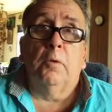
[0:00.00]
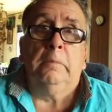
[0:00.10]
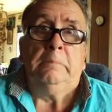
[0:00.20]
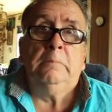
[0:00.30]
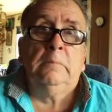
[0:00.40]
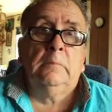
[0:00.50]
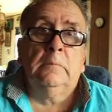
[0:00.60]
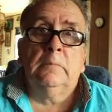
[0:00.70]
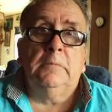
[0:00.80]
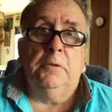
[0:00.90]

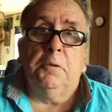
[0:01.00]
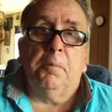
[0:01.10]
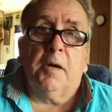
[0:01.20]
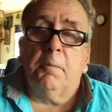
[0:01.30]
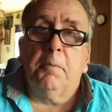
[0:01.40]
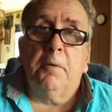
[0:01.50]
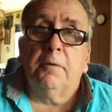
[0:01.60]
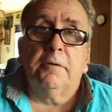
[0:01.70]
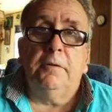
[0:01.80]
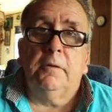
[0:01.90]
you can pick
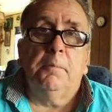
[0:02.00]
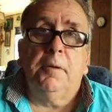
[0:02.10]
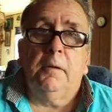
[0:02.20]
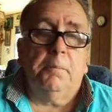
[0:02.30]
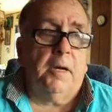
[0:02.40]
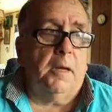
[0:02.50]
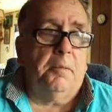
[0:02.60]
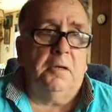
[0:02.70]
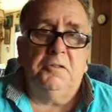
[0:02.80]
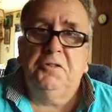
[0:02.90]
up a you can
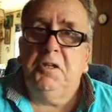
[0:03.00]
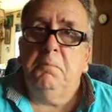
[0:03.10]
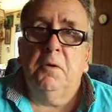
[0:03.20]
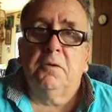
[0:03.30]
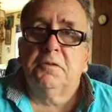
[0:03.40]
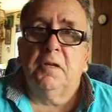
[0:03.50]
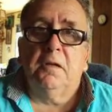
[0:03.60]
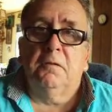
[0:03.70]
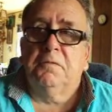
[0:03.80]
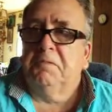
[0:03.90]
pick up a cheap
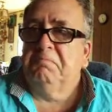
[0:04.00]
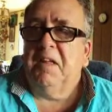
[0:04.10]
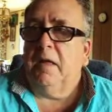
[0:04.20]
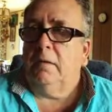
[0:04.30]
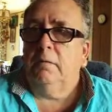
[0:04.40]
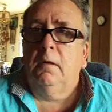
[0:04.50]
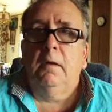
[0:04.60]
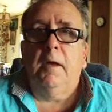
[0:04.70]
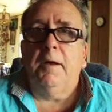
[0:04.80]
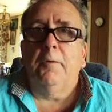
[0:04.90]
motorcycle for, yeah,
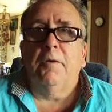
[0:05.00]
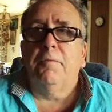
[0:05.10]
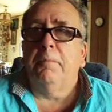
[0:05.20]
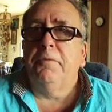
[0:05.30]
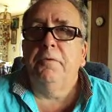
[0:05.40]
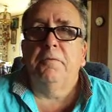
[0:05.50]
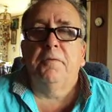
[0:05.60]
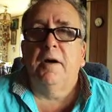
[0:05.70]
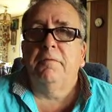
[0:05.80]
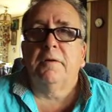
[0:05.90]
anywhere
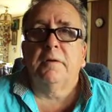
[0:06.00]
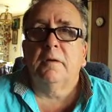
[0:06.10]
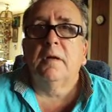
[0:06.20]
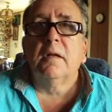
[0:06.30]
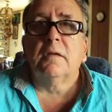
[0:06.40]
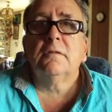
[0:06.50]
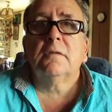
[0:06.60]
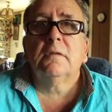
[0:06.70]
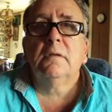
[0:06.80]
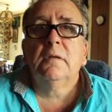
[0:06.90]
from $200 to
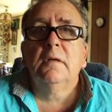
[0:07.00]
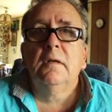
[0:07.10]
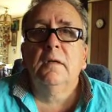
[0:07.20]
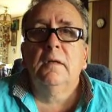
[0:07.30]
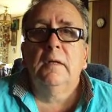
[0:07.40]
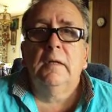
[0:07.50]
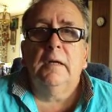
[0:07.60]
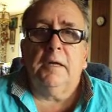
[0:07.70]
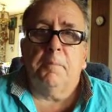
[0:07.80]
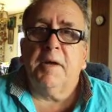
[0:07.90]
$500.
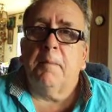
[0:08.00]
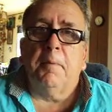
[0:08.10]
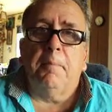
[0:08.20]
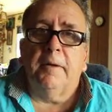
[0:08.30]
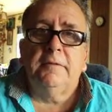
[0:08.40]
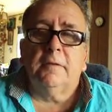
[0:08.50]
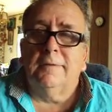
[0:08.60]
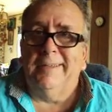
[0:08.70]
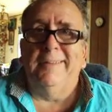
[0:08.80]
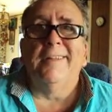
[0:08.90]
You can pick up a
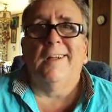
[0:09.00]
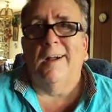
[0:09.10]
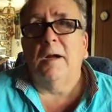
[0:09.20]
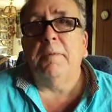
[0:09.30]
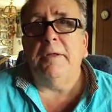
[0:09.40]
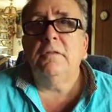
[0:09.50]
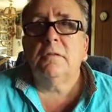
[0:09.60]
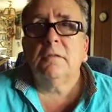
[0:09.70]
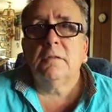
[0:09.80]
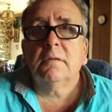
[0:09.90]
bicycle in the
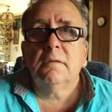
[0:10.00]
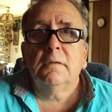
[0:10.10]
garbage,